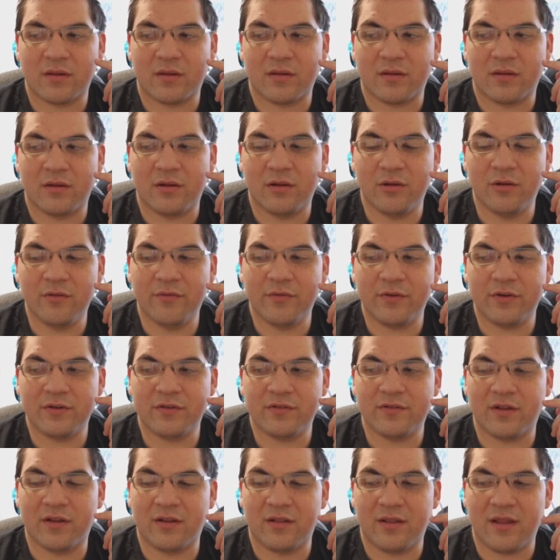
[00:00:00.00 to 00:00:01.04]

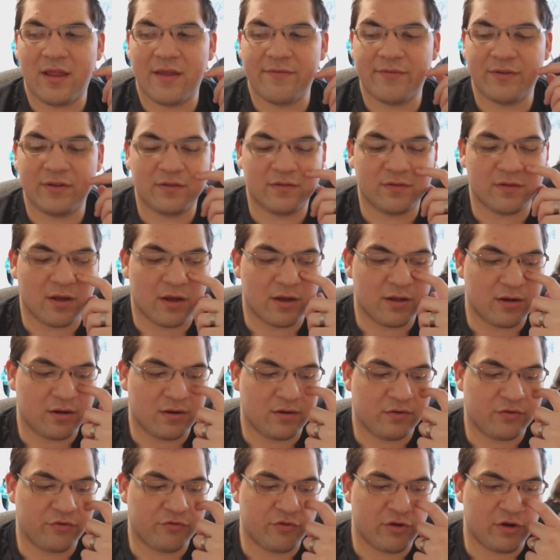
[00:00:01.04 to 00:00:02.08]
Universe 11's God of
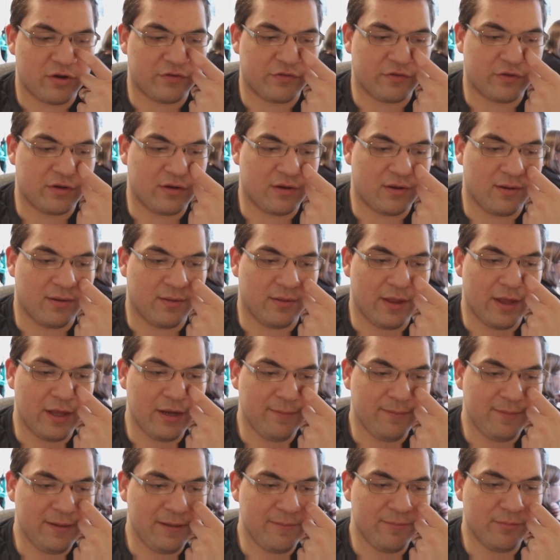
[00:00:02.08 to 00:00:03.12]
Destruction. A lot
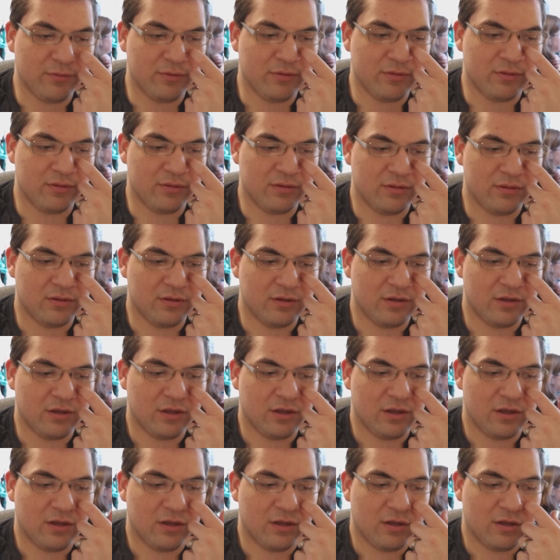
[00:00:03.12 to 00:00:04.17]
of people
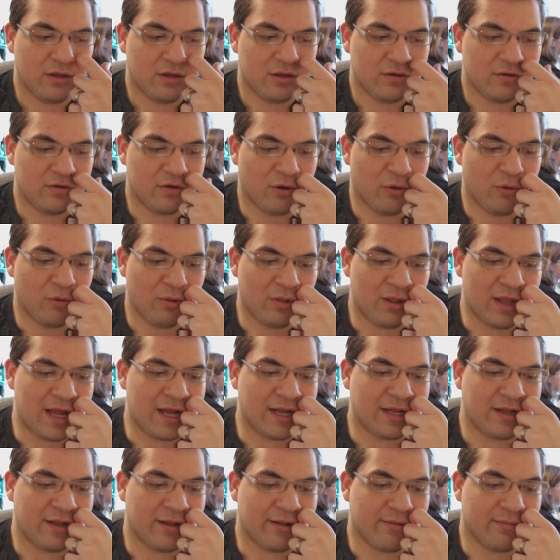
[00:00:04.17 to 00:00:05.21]
don't
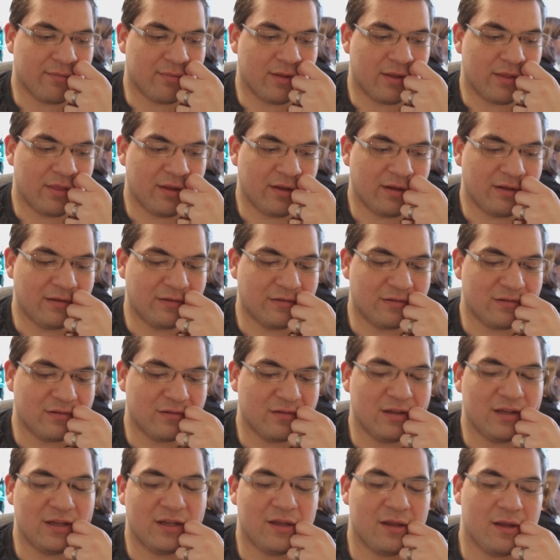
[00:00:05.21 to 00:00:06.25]
like him. They think he's
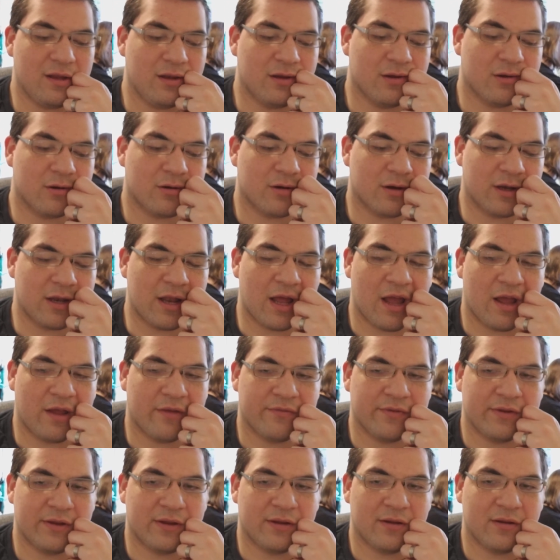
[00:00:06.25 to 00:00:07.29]
sneaky or
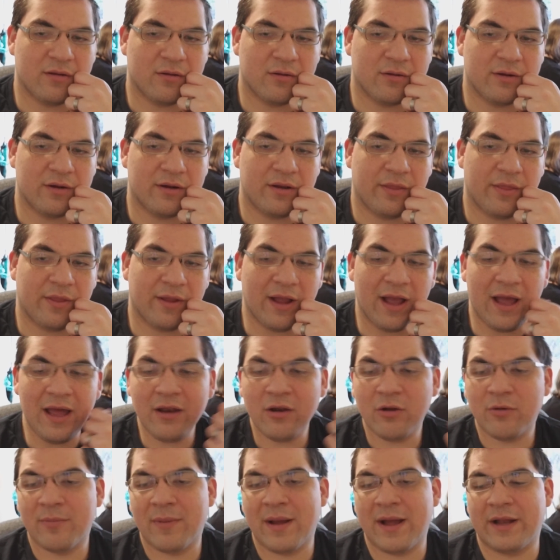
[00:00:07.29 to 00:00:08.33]
conniving or anything. I
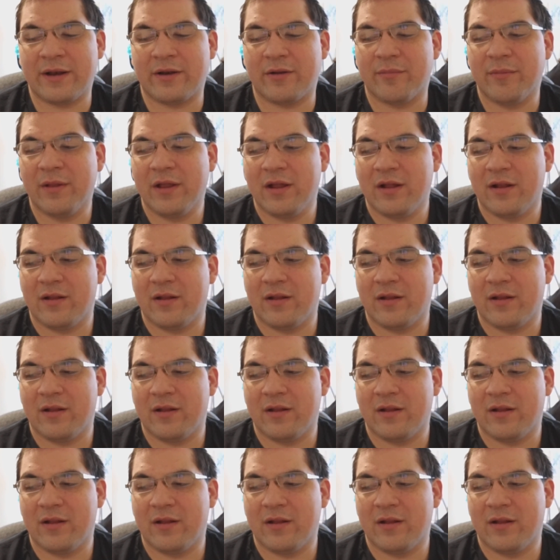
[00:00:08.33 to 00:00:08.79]
don't mind him.